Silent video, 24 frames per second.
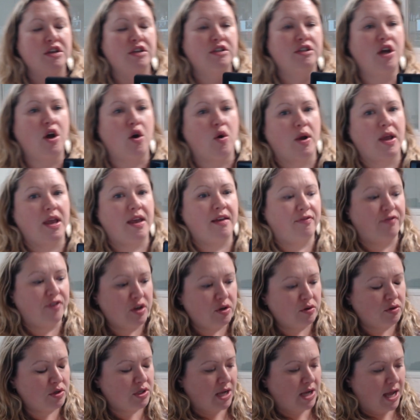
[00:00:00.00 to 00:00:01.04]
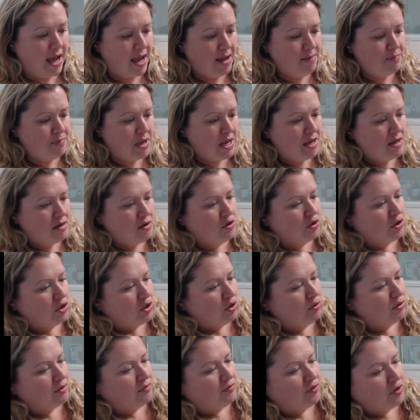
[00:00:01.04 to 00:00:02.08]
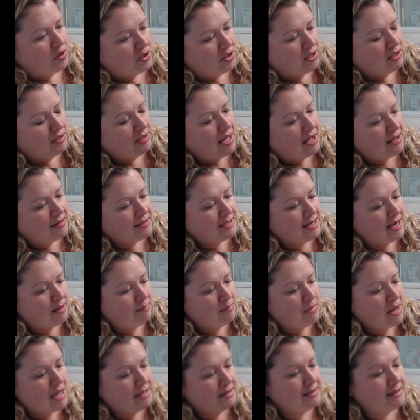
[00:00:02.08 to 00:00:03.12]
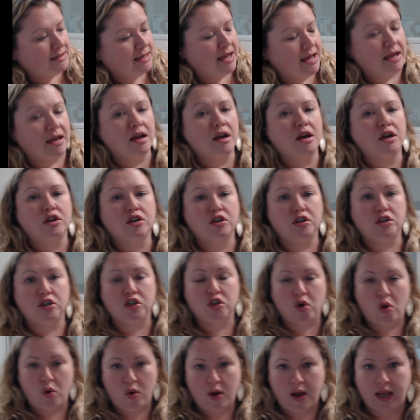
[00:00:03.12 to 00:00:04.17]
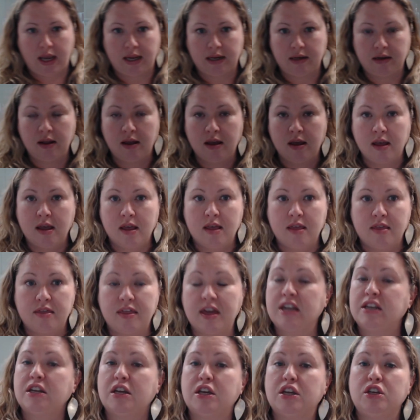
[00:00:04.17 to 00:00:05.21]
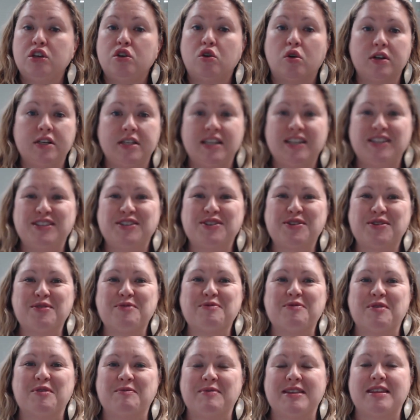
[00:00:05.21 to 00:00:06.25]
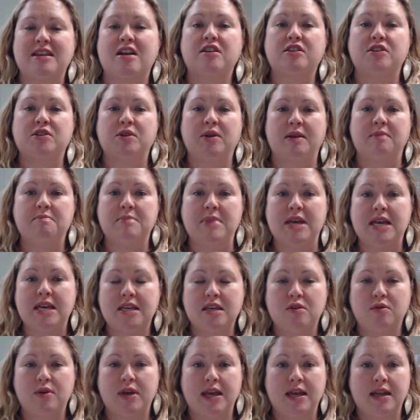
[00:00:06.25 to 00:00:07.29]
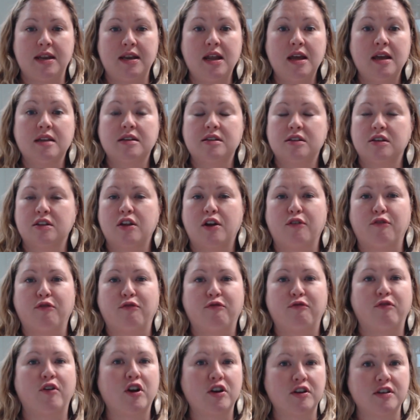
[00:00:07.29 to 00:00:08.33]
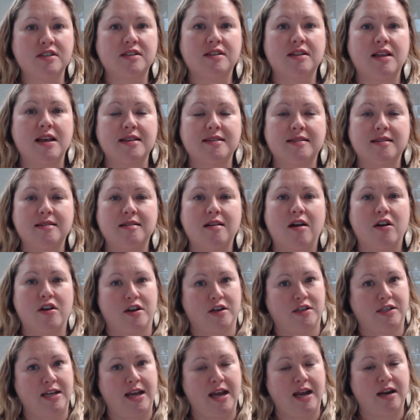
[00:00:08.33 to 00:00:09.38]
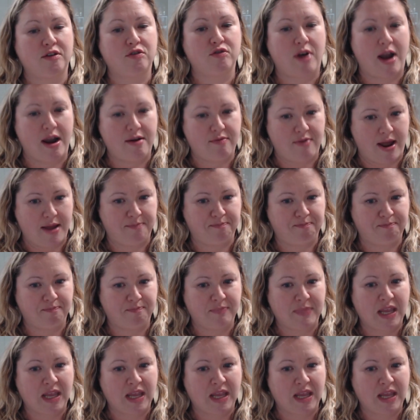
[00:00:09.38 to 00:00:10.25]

So if you type in your student's first and last name and say join, then your teacher will be there to admit you in to their first lesson on our Tech Dry Run.